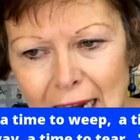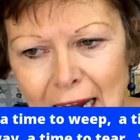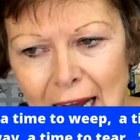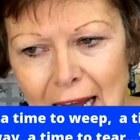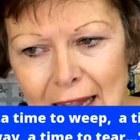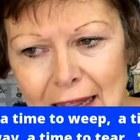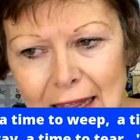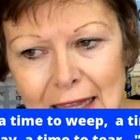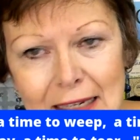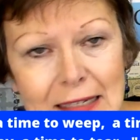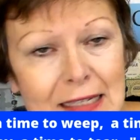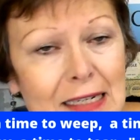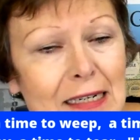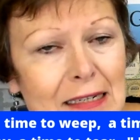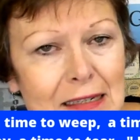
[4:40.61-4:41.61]
Uh,
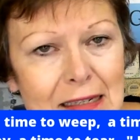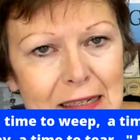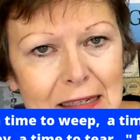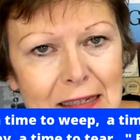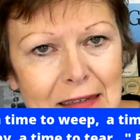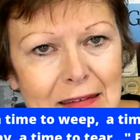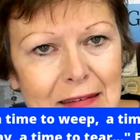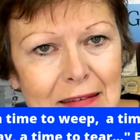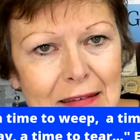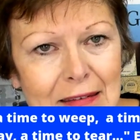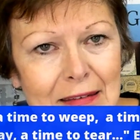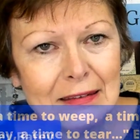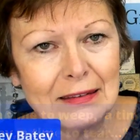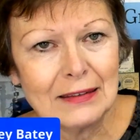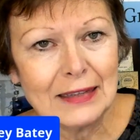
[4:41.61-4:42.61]
this is
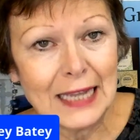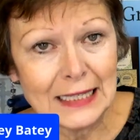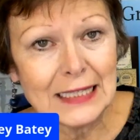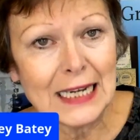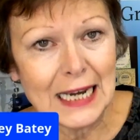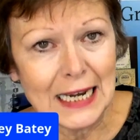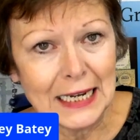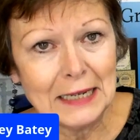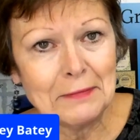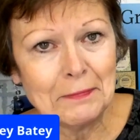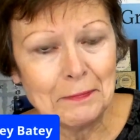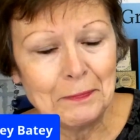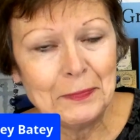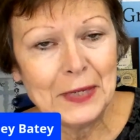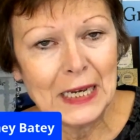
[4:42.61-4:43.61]
that time.